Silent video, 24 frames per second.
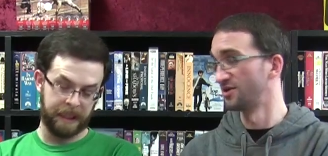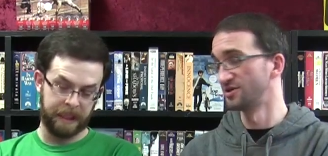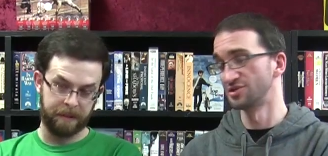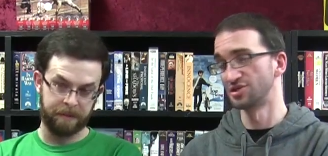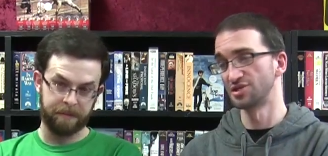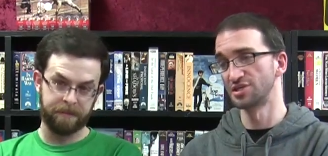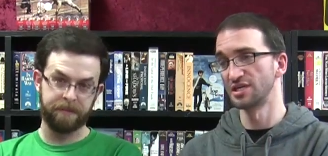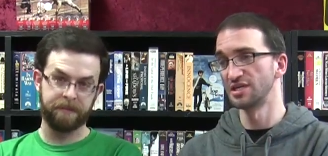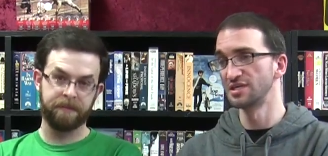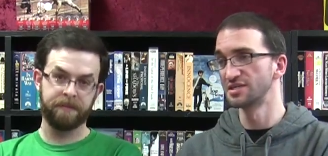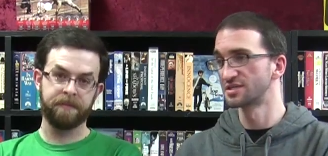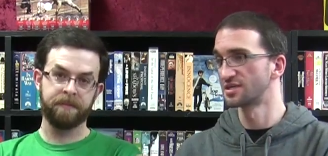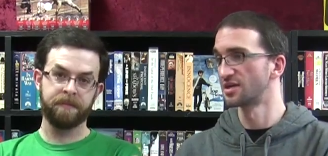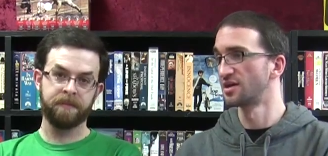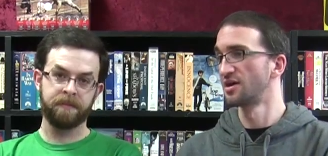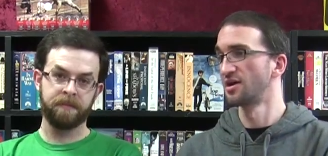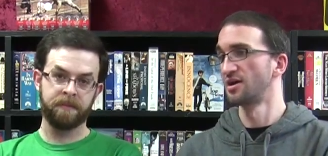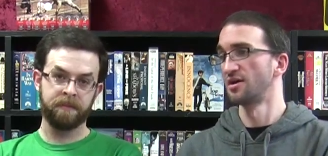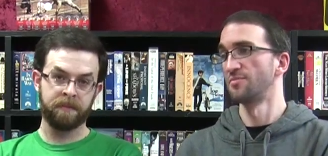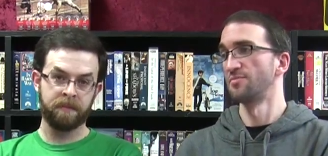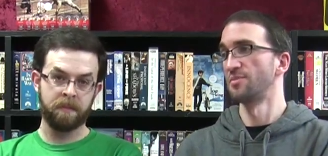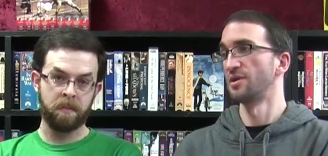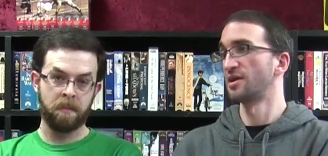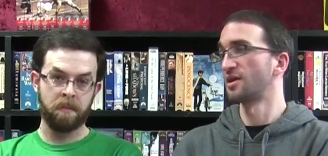Speaker 1: Yep. And she's
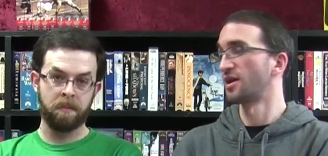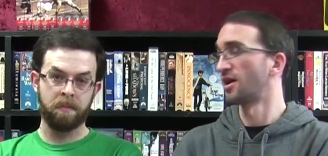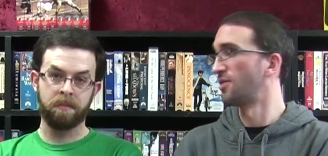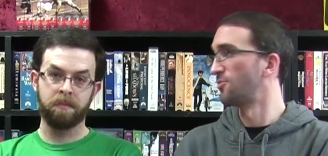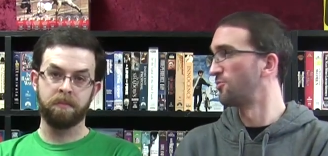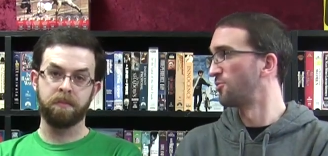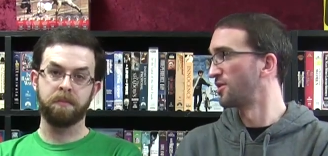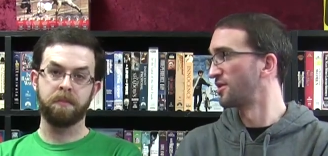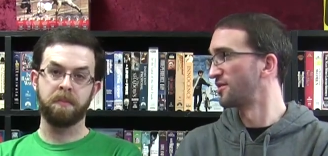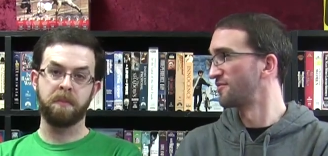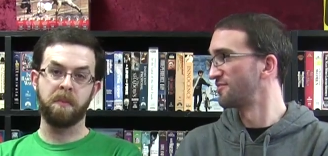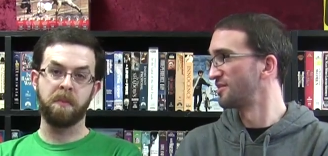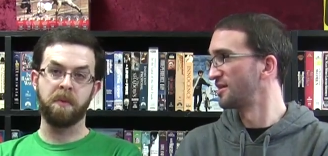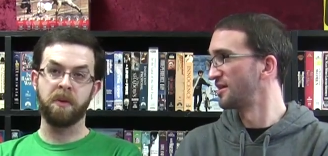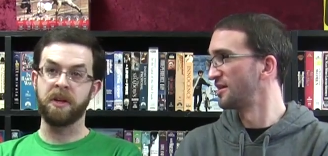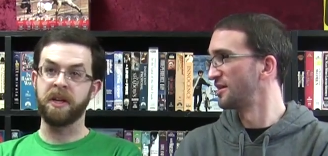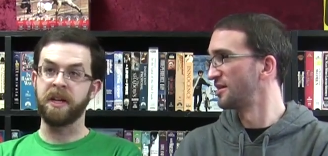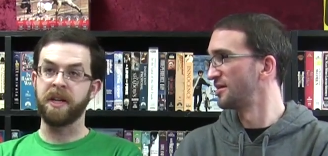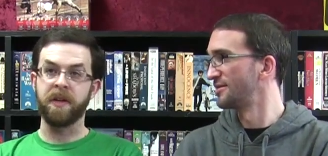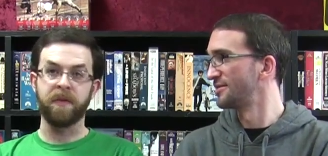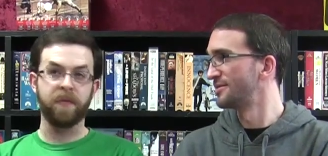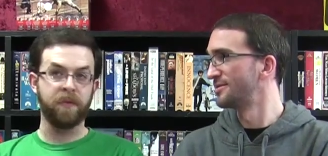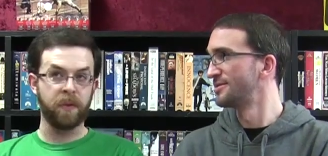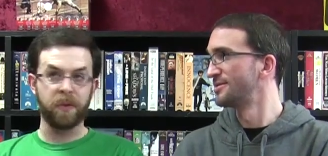become one of the...
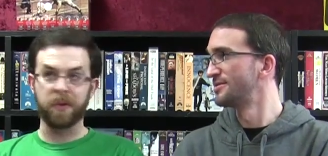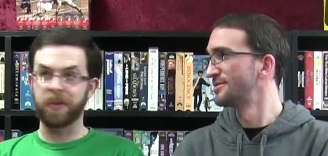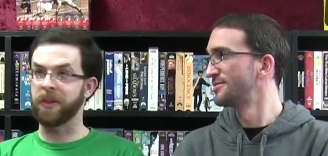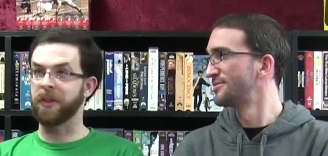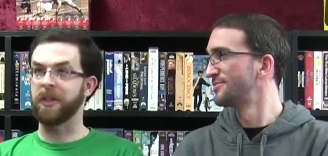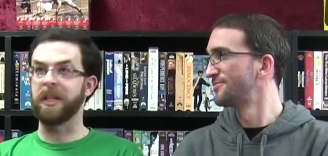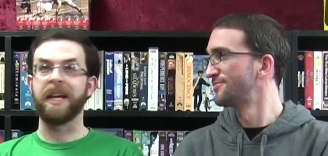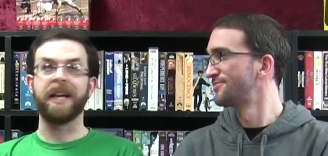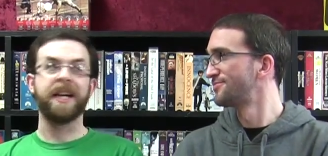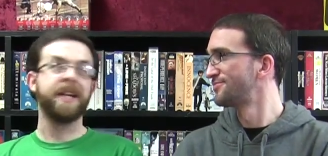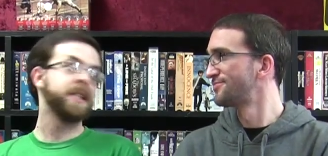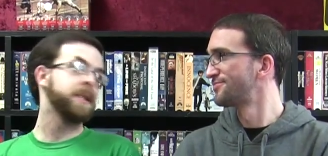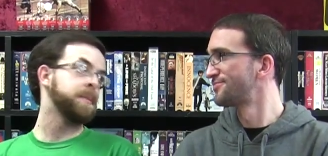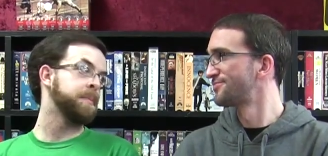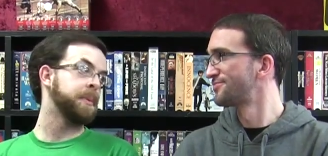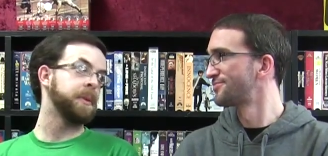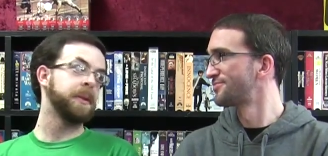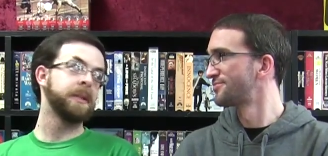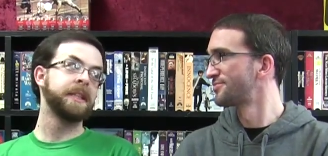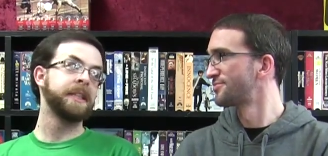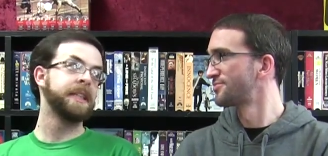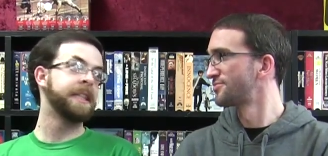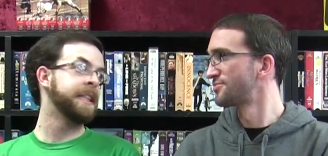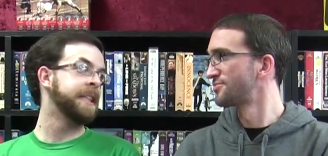Pre-first class,
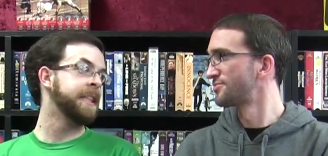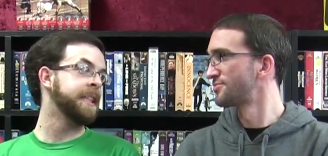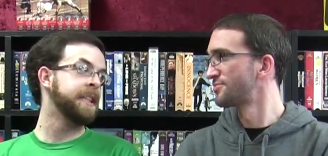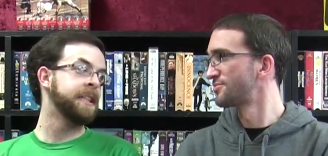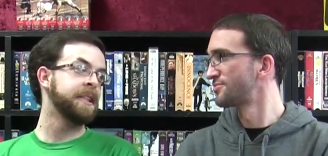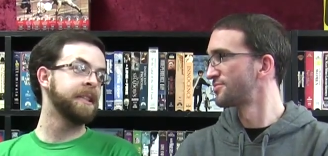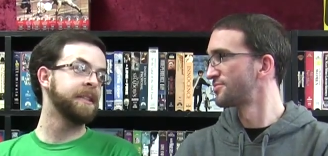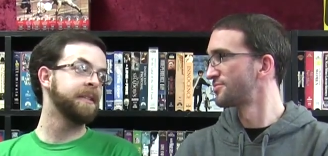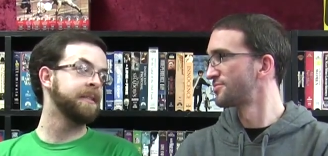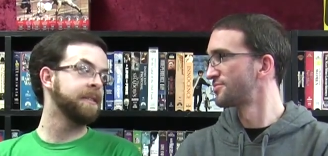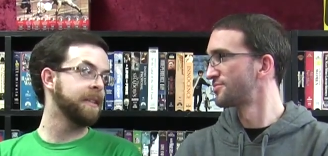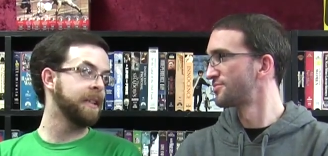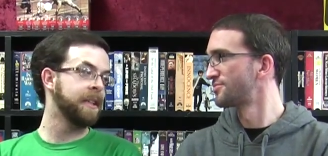pre...